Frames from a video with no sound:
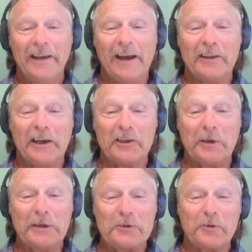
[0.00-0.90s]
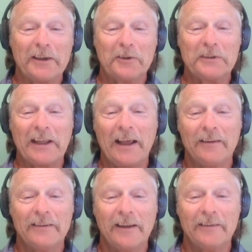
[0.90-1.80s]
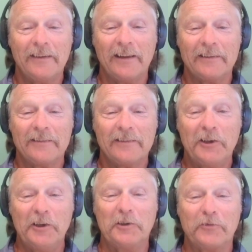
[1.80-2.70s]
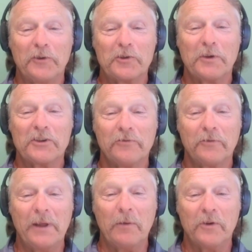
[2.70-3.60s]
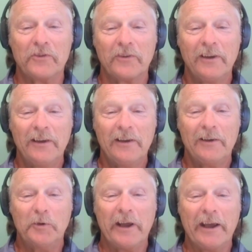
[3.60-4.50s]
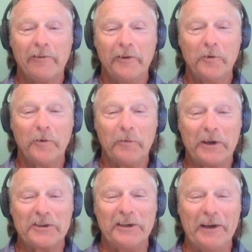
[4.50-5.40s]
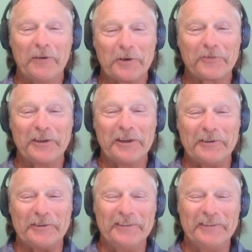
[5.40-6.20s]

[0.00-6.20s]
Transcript: I try to attract good talent. And the first question from them was, "Who the heck are you, and why should I work for you?"